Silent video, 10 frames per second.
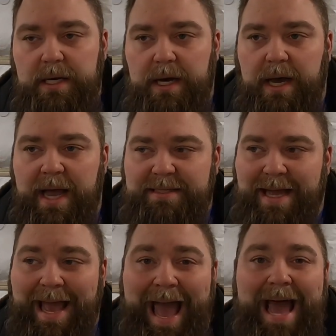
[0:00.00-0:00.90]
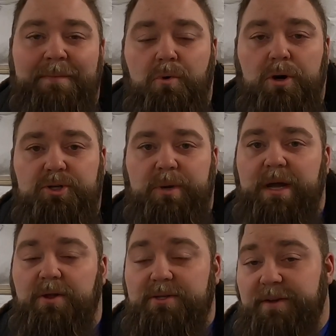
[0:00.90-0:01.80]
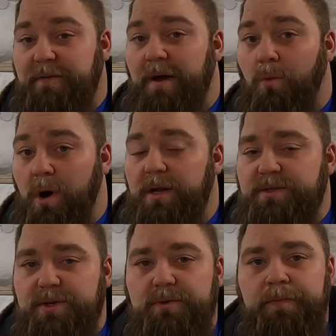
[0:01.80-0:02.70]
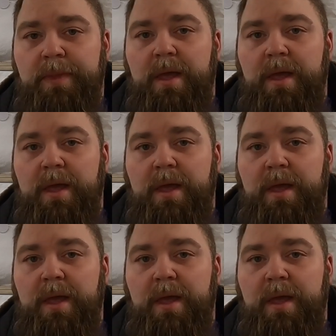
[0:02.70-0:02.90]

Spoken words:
As I add more trailers, if I wanted to,